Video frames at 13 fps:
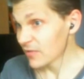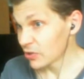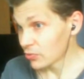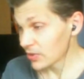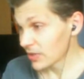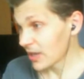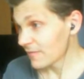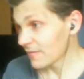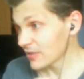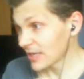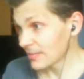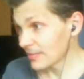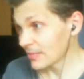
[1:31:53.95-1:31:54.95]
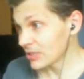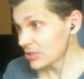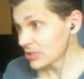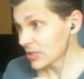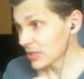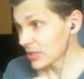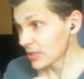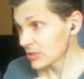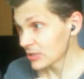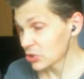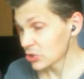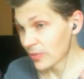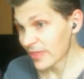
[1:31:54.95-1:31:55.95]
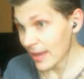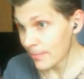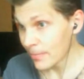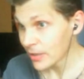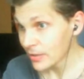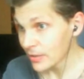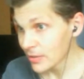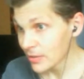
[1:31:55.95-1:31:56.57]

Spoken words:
If you do enough damage to them